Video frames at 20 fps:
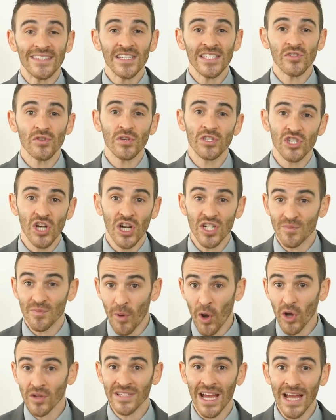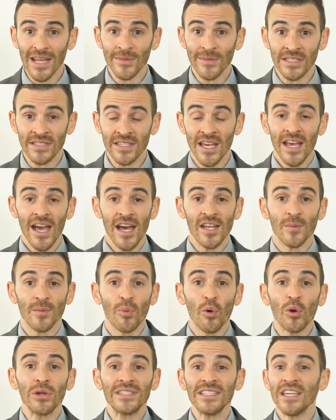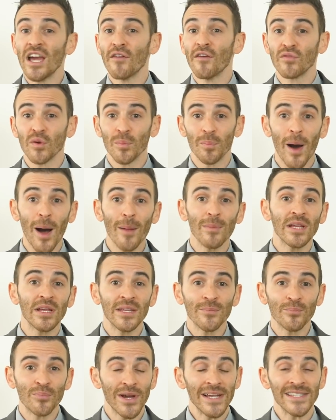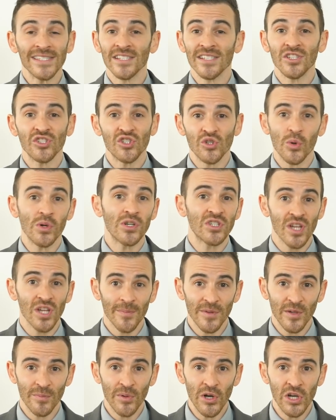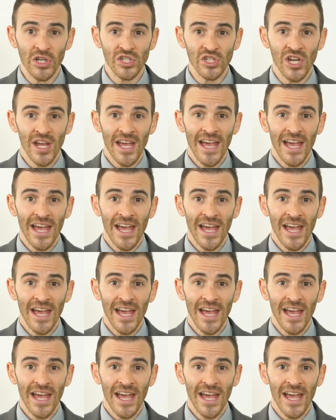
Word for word: District Judge, Paul Diamond, an appointee of Republican President George W. Bush,